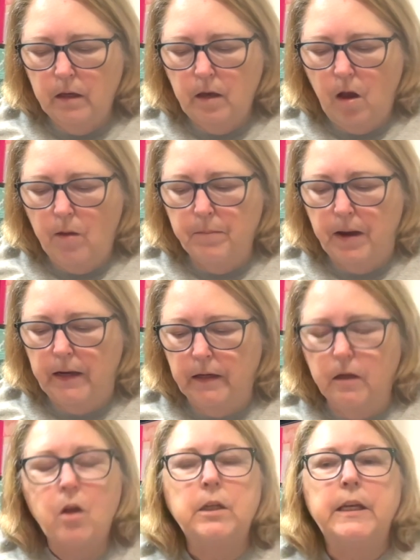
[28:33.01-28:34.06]
my
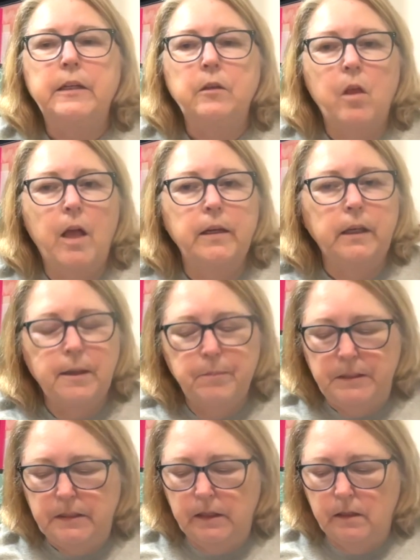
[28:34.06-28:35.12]
Kindle
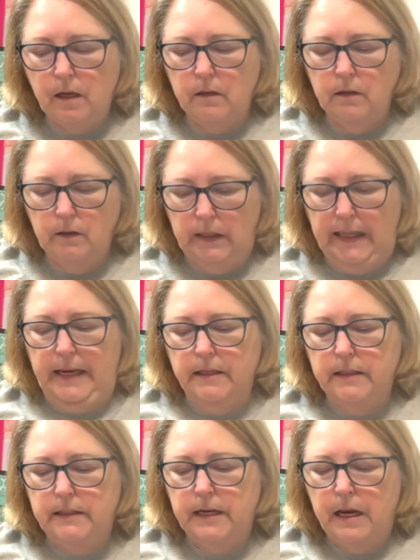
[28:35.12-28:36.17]
Unlimited
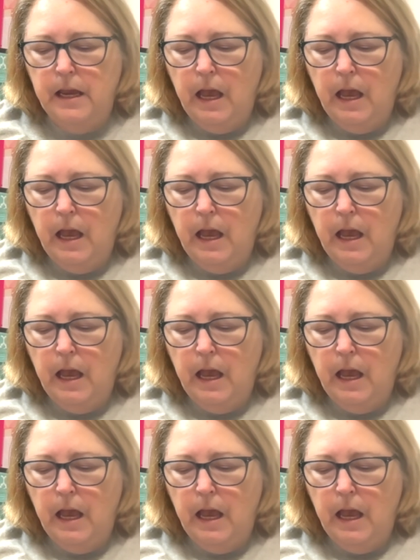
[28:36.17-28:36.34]
list,